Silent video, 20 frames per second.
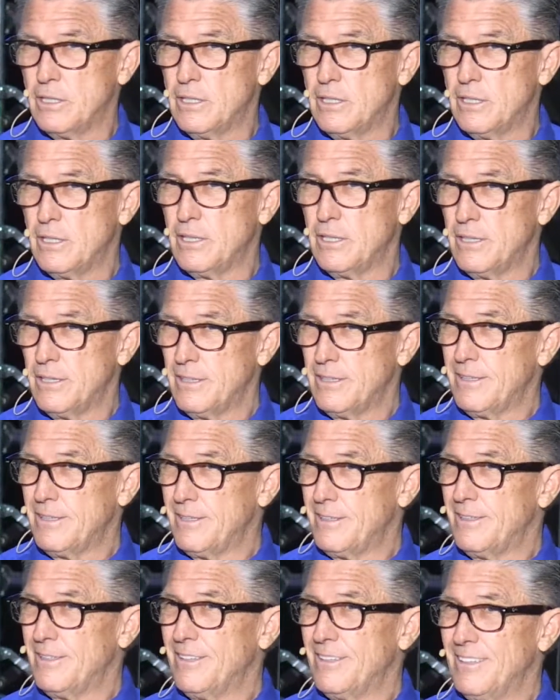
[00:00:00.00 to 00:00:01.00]

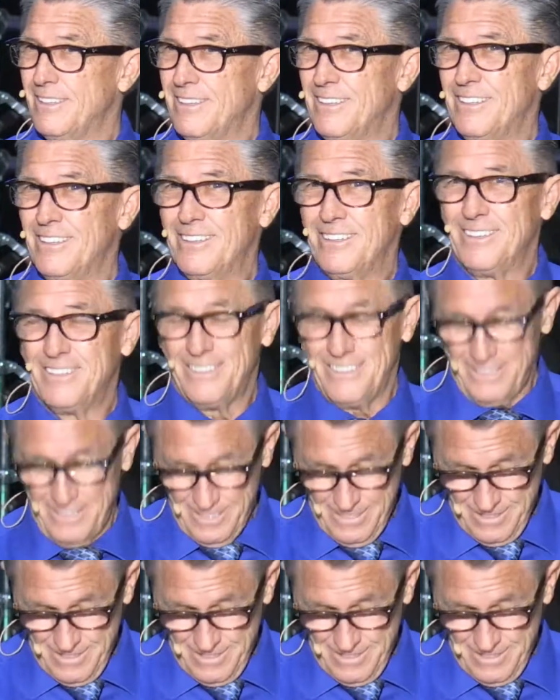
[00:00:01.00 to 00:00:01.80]
(no one is talking)